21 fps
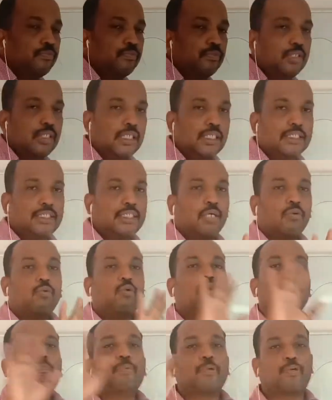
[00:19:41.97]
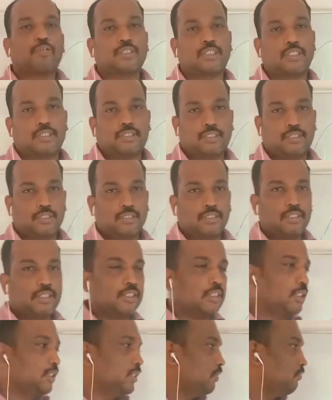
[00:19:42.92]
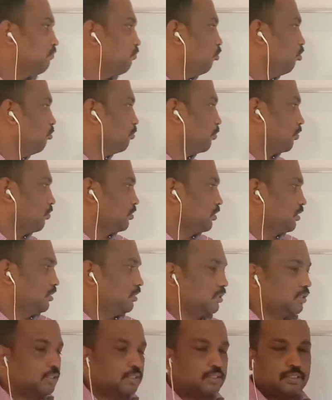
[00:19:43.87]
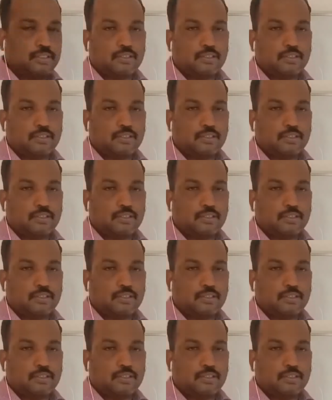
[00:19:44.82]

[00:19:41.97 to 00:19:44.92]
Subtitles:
is the whole process. This is the full process.